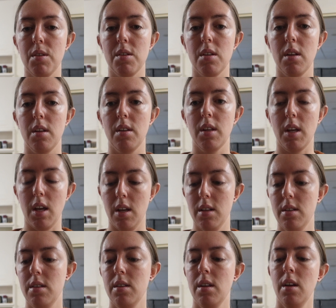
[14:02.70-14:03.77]
with the
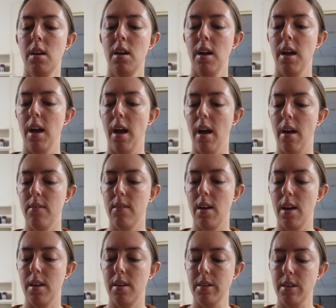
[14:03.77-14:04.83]
kids, and
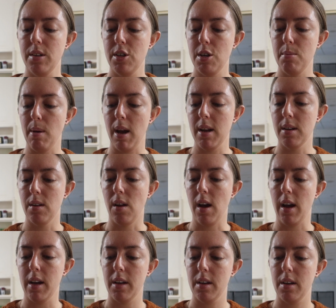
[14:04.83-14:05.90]
then she made
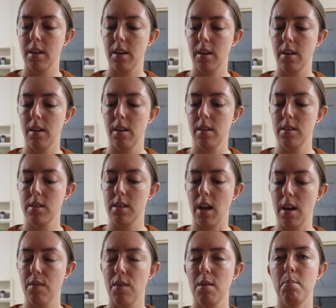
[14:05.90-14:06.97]
like
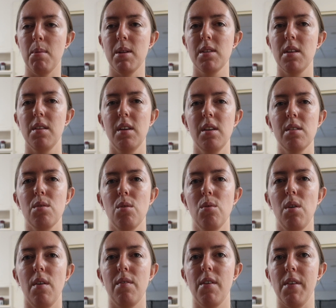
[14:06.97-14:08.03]
savory mince, I think it's
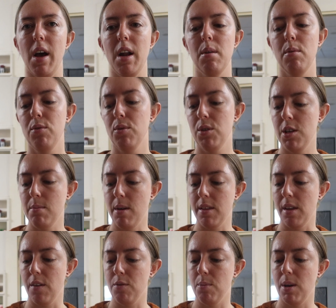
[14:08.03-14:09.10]
called. I've never had it before. She made
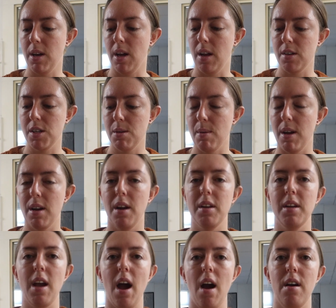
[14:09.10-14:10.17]
that for me, and she made honey
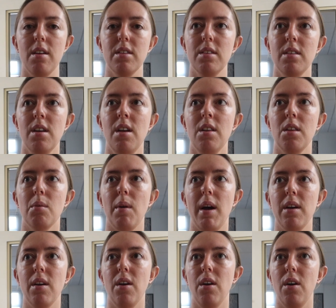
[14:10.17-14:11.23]
carrots the
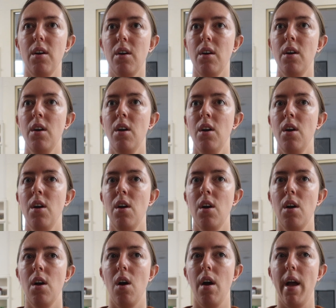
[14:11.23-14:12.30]
way her
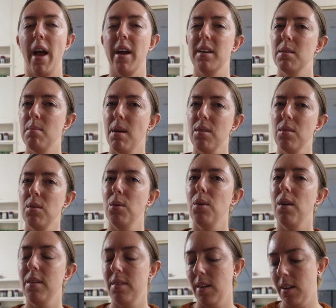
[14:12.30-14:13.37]
ex-mother-in-law,
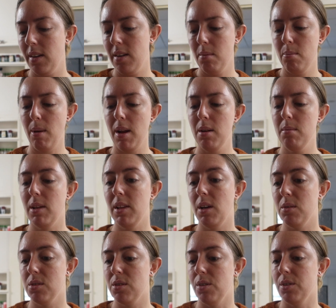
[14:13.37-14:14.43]
I think, made them, and they
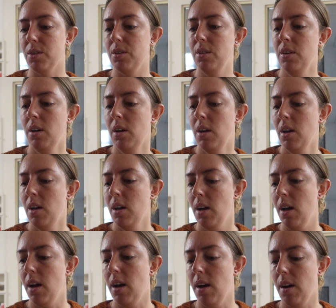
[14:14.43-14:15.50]
were so good.
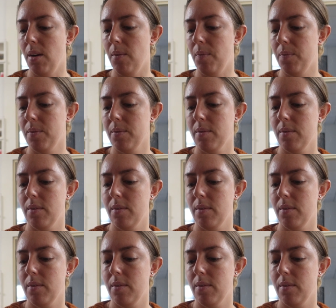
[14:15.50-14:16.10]
I